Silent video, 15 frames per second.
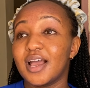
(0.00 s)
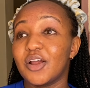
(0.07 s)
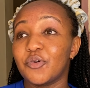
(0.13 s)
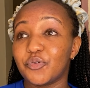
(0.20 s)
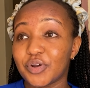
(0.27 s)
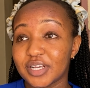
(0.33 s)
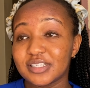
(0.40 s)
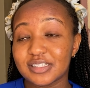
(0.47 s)

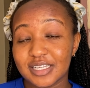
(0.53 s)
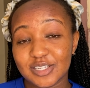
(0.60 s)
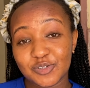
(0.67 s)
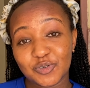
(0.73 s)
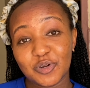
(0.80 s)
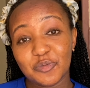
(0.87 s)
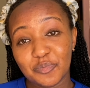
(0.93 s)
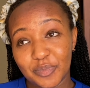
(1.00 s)
Rest does
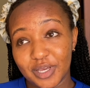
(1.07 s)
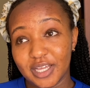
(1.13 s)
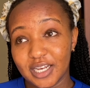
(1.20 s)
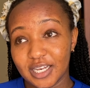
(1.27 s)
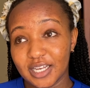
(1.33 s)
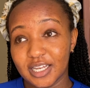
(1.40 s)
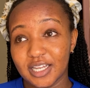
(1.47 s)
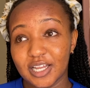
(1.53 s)
not
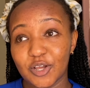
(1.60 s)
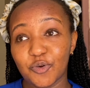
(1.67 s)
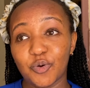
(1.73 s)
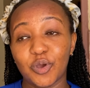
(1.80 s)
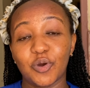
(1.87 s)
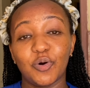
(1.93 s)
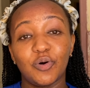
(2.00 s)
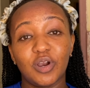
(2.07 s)
mean
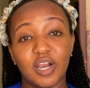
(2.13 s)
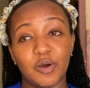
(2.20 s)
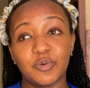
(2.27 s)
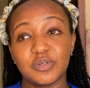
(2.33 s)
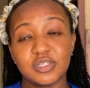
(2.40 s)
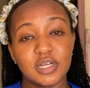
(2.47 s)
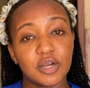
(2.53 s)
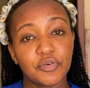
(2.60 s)
going all
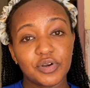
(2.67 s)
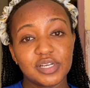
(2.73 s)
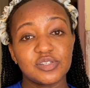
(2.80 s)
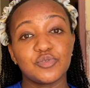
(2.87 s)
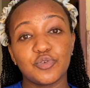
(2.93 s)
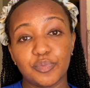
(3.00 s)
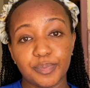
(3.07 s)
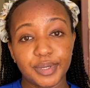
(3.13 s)
out. Rest
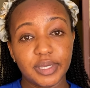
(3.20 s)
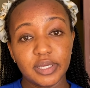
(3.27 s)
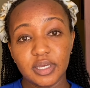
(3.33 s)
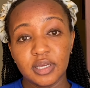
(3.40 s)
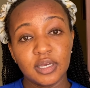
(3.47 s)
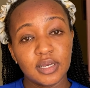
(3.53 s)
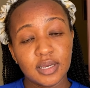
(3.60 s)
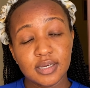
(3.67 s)
could be
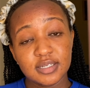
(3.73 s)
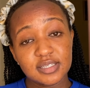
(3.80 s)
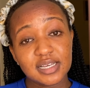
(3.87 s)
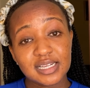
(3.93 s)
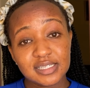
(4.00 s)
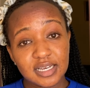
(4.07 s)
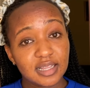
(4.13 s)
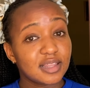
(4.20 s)

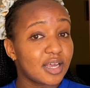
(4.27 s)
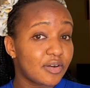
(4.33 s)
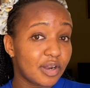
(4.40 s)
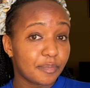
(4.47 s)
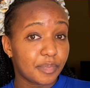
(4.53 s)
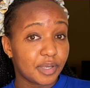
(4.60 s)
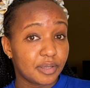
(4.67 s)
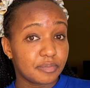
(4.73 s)
starting
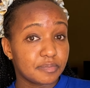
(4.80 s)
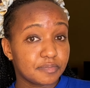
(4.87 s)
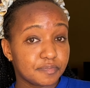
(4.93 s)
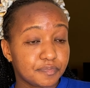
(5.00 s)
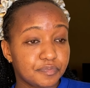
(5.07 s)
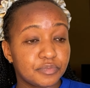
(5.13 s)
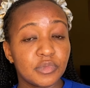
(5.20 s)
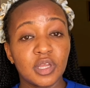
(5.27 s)
therapy.
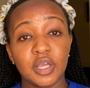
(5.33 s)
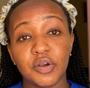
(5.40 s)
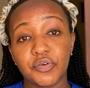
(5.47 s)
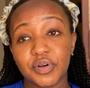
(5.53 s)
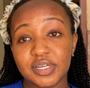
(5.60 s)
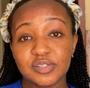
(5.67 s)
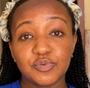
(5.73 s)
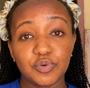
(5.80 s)

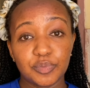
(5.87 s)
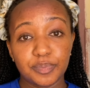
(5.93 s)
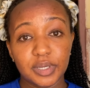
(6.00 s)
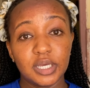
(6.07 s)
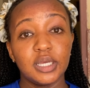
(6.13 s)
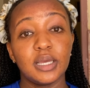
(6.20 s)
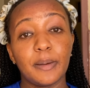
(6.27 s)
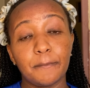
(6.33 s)
Rest could
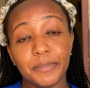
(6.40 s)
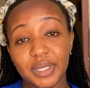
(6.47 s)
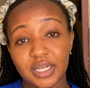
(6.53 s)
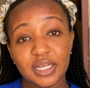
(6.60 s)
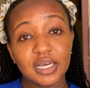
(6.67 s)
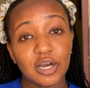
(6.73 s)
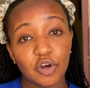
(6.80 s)
be building a